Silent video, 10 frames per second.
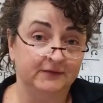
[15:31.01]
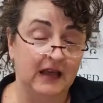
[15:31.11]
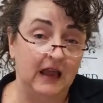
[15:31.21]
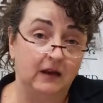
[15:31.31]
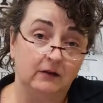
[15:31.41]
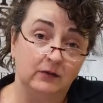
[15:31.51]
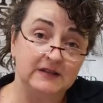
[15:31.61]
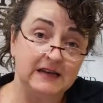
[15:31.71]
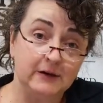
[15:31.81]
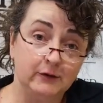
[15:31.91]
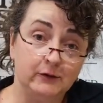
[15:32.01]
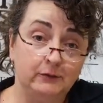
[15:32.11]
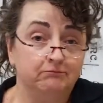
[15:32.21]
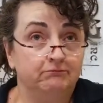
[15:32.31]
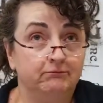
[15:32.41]
and we'll see
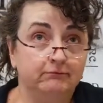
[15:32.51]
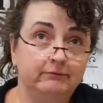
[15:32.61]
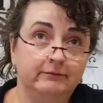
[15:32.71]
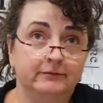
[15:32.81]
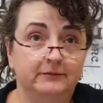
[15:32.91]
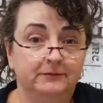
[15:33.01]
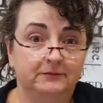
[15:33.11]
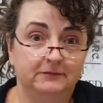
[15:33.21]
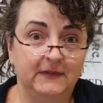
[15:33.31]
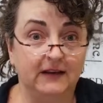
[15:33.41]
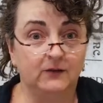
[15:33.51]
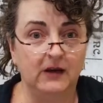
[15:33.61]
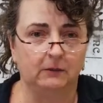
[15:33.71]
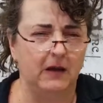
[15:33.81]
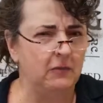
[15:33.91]
you next week.
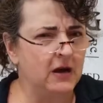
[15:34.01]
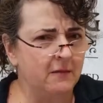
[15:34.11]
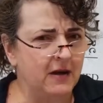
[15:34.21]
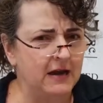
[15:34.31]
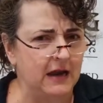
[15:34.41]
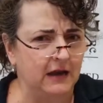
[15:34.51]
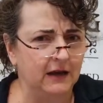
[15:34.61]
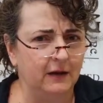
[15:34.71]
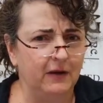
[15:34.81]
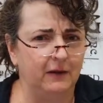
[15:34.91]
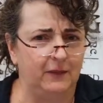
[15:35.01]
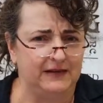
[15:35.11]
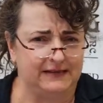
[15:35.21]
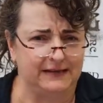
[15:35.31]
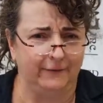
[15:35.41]
Maybe not Monday. I might be
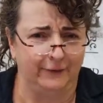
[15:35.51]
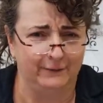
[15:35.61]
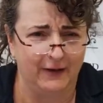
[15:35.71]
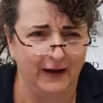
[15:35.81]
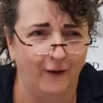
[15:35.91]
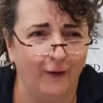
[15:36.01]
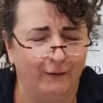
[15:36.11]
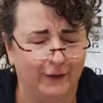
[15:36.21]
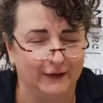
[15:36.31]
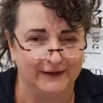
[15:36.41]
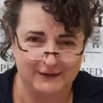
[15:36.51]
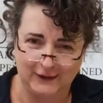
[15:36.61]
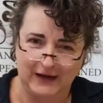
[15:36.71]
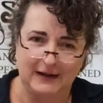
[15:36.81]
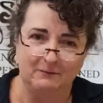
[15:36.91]
stuffing my whole full of
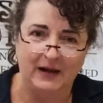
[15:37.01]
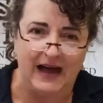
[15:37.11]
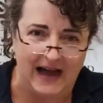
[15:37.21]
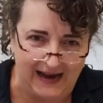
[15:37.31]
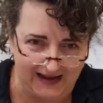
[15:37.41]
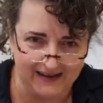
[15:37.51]
turkey and pie.